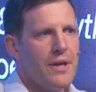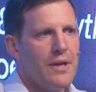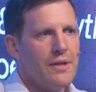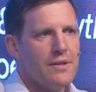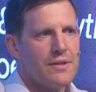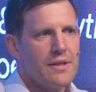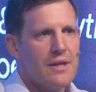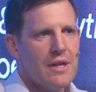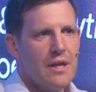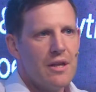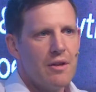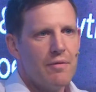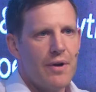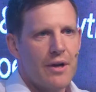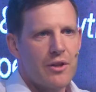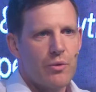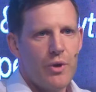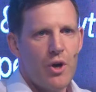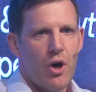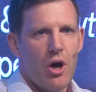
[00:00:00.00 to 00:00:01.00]
is the fact
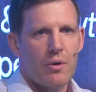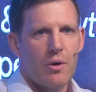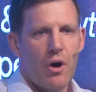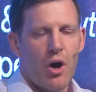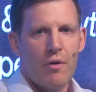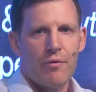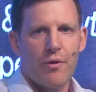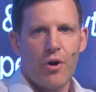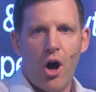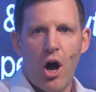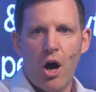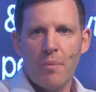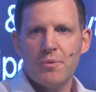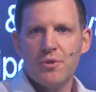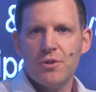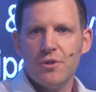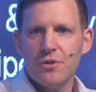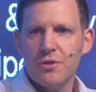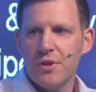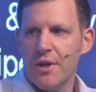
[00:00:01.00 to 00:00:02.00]
that we offer
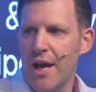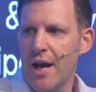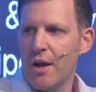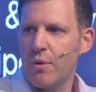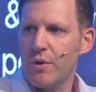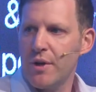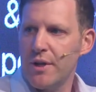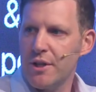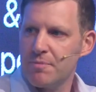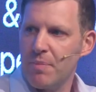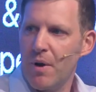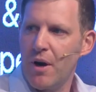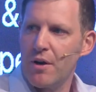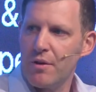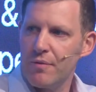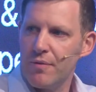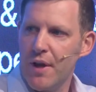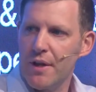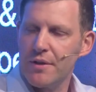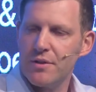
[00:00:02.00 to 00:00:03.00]
options and equity as part
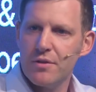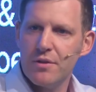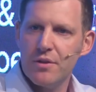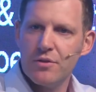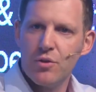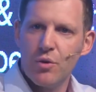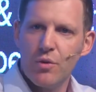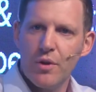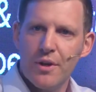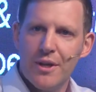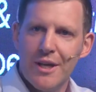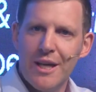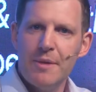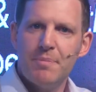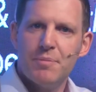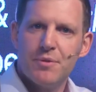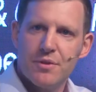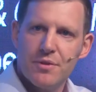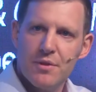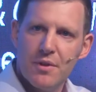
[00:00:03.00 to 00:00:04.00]
of that, so that
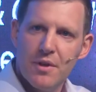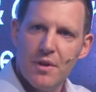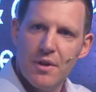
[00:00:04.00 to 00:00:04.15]
keeps